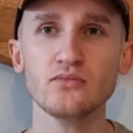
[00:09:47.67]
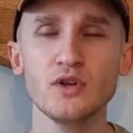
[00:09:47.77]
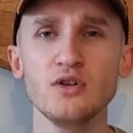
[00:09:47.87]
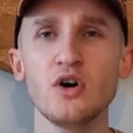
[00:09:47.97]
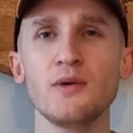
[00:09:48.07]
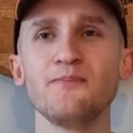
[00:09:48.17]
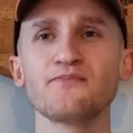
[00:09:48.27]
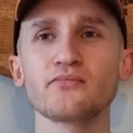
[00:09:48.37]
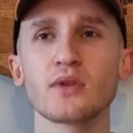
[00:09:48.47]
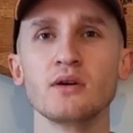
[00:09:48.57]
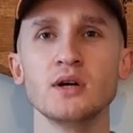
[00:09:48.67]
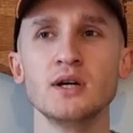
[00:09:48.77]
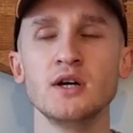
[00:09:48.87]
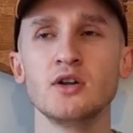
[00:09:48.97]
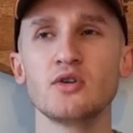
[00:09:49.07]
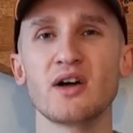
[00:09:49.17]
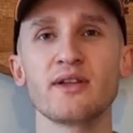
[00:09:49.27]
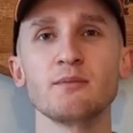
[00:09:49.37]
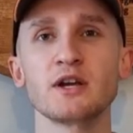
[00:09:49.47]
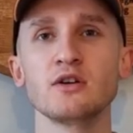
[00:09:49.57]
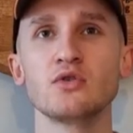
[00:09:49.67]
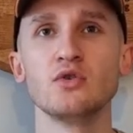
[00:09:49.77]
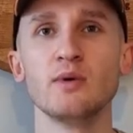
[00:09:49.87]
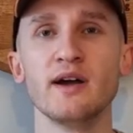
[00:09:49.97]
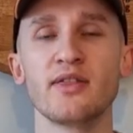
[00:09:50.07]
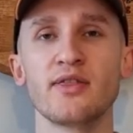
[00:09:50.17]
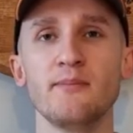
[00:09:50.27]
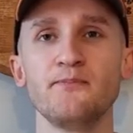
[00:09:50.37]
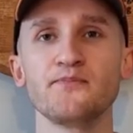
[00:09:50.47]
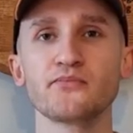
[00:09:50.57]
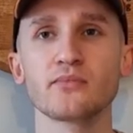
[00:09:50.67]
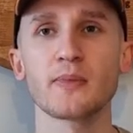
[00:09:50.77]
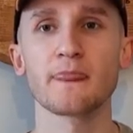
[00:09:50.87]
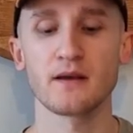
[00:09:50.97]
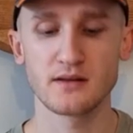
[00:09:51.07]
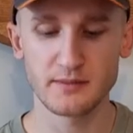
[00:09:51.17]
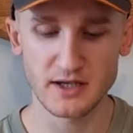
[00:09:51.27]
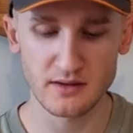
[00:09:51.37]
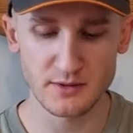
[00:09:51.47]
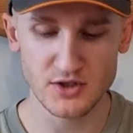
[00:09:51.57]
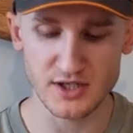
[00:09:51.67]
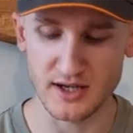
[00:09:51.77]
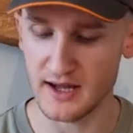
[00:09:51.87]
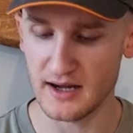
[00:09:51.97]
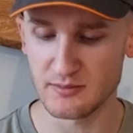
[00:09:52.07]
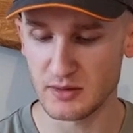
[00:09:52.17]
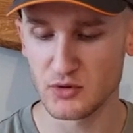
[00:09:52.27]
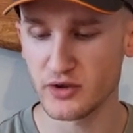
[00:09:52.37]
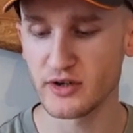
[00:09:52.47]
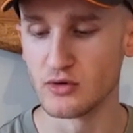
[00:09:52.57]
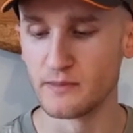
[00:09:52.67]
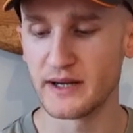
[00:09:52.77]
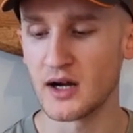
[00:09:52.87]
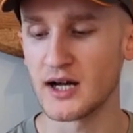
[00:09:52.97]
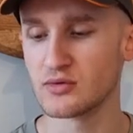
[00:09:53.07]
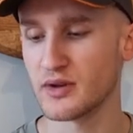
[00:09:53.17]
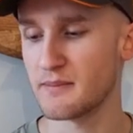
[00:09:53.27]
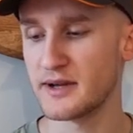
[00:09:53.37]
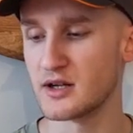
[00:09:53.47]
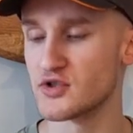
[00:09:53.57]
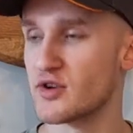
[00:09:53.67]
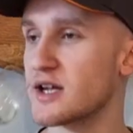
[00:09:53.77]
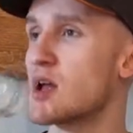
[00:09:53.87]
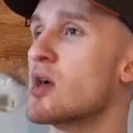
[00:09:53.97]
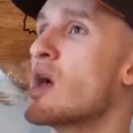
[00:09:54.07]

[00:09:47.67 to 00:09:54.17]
No, no, I think we can go with... Let me let me just get. I'm I'm not gonna go peanut. I don't like peanuts, right?